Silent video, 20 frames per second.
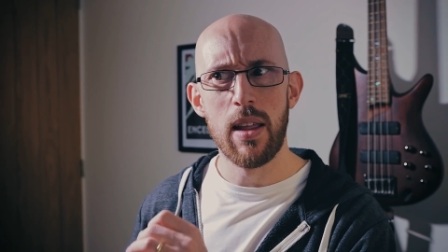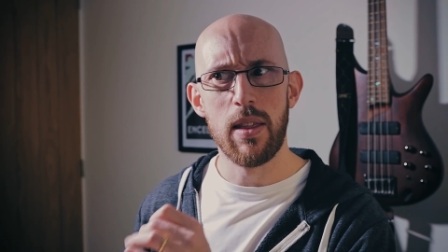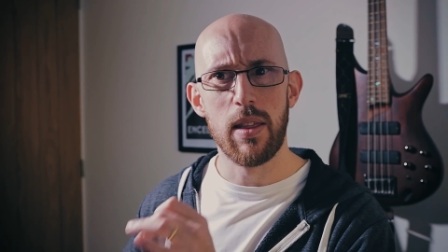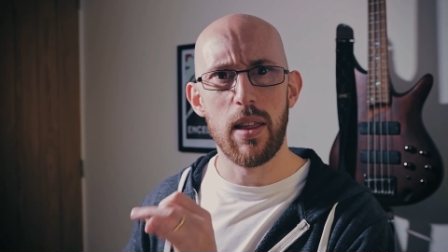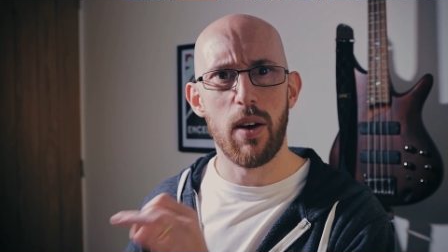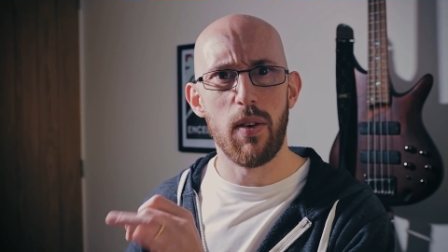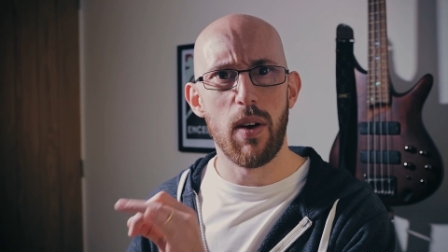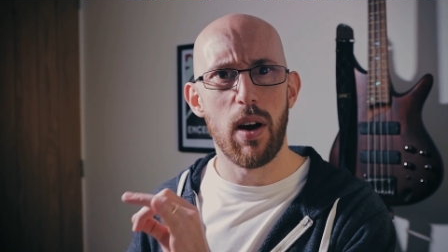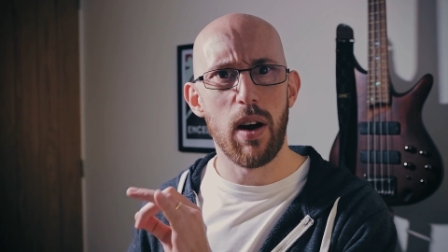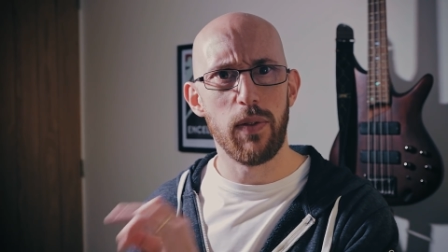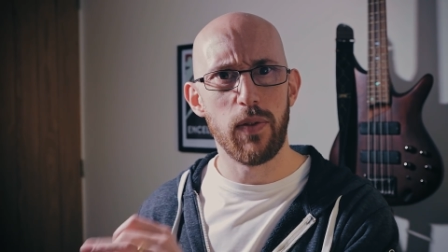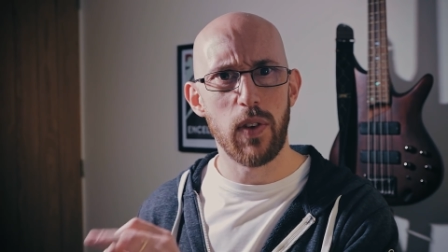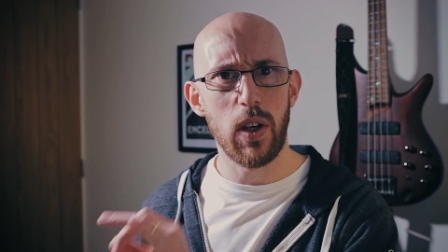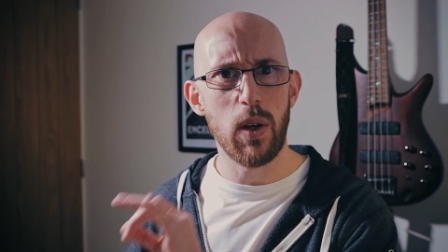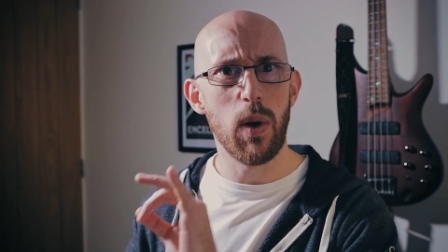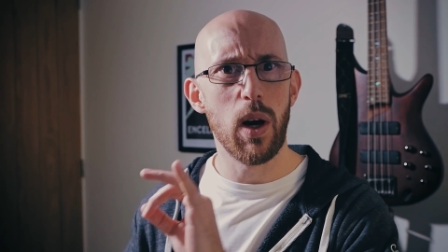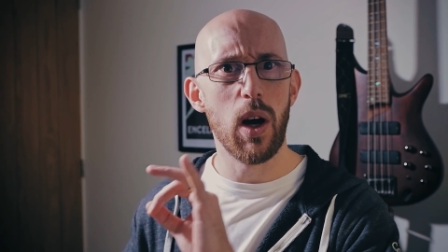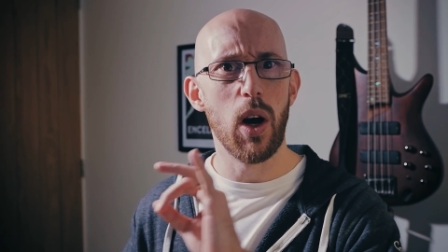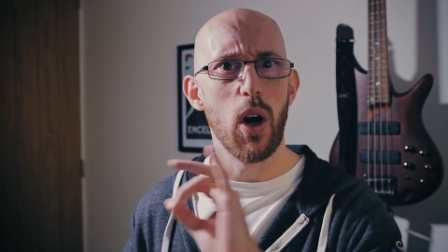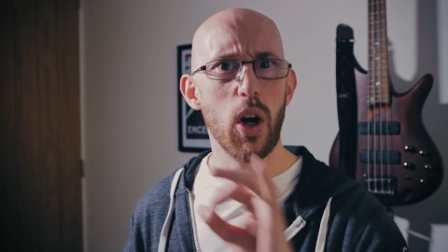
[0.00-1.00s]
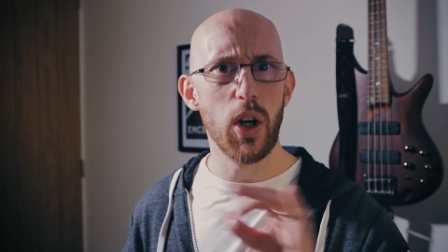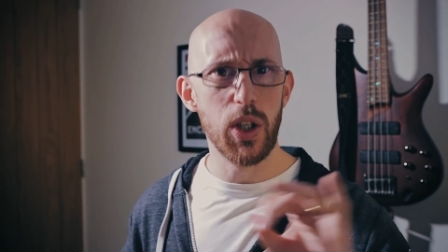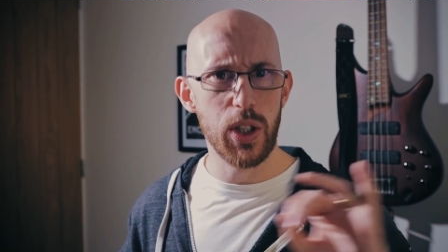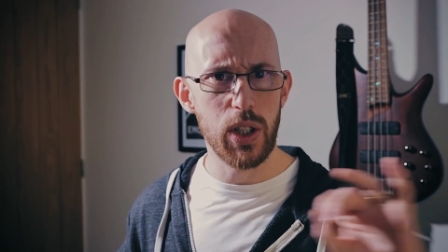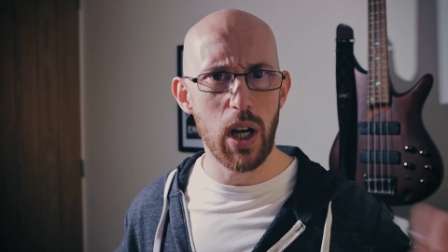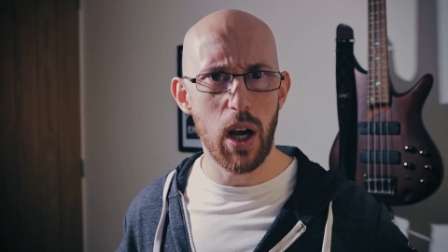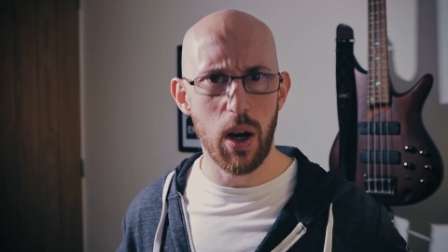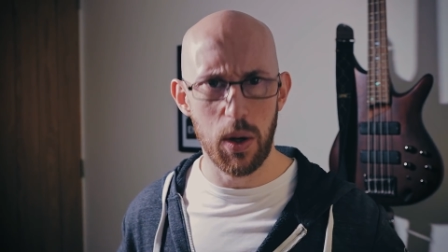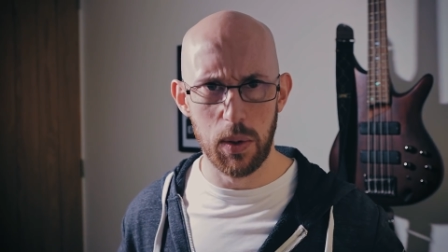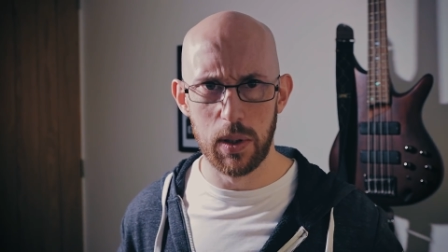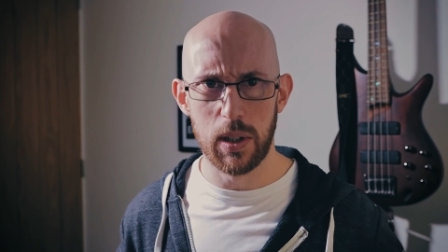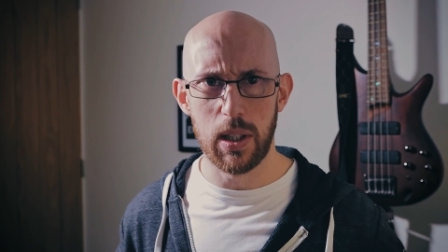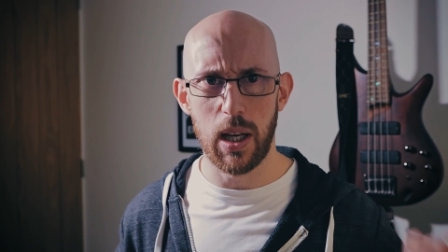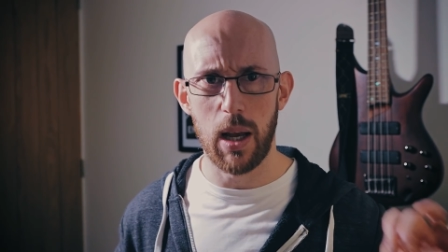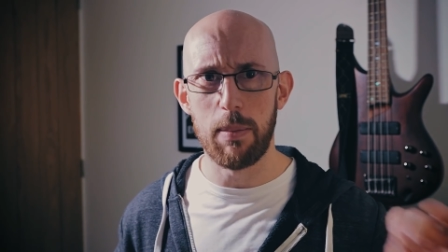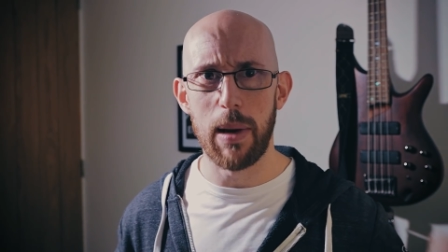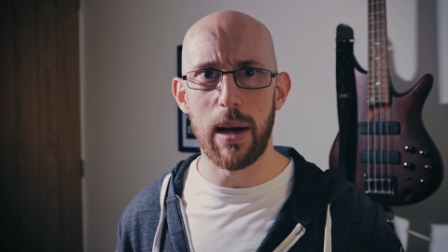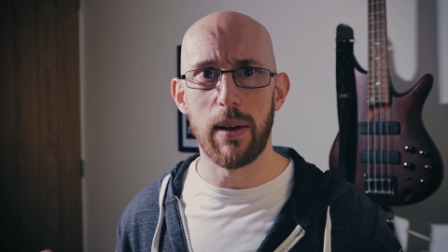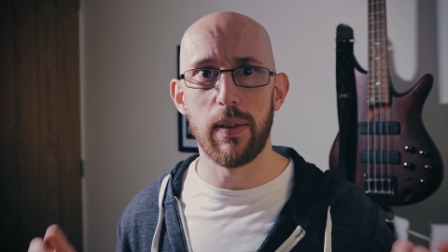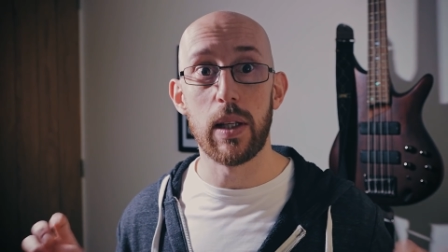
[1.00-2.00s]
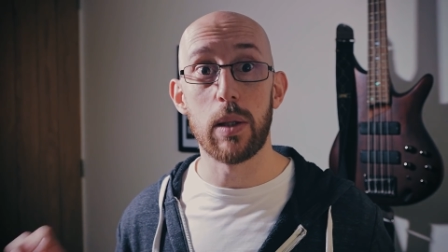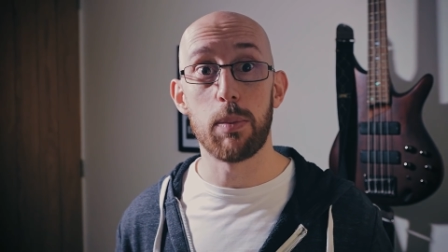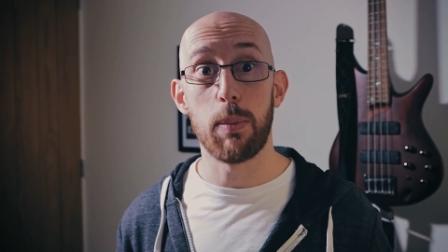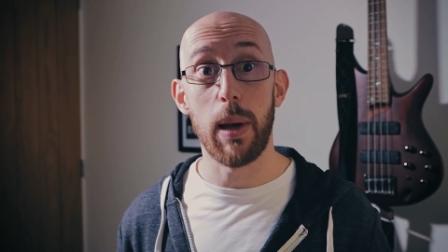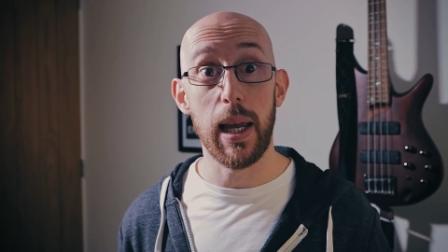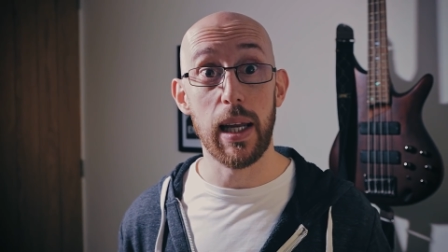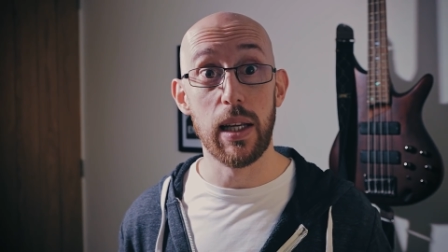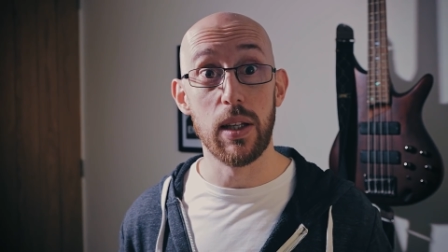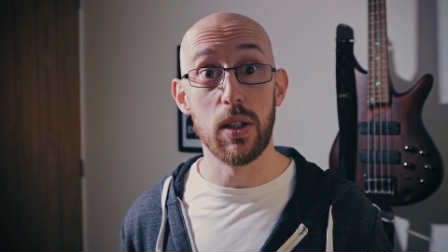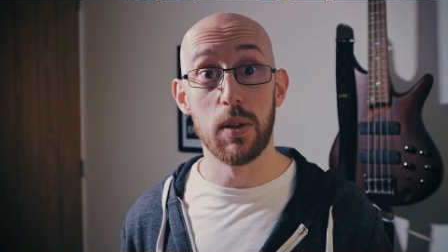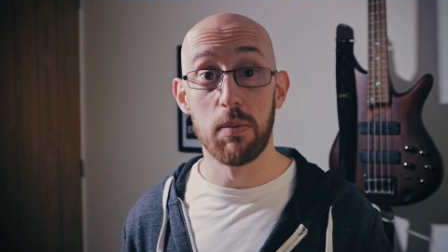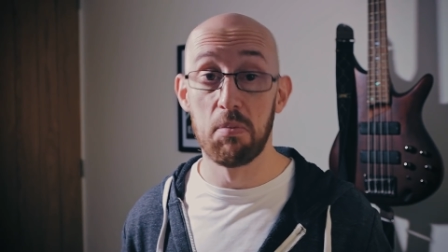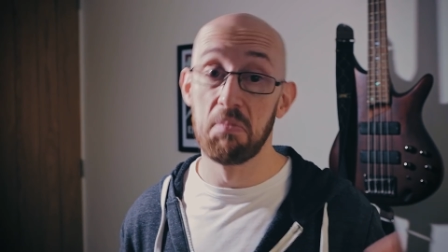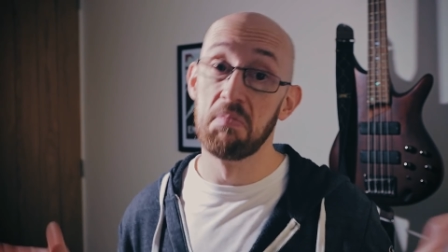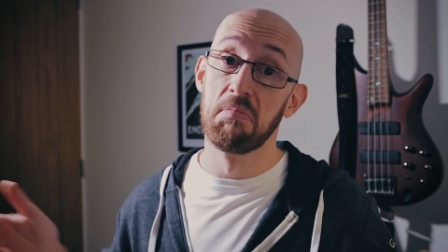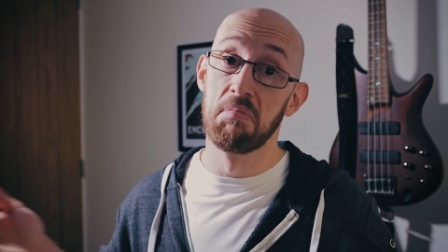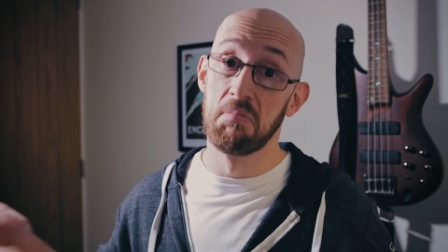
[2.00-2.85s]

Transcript: there are fewer unknowns about this page.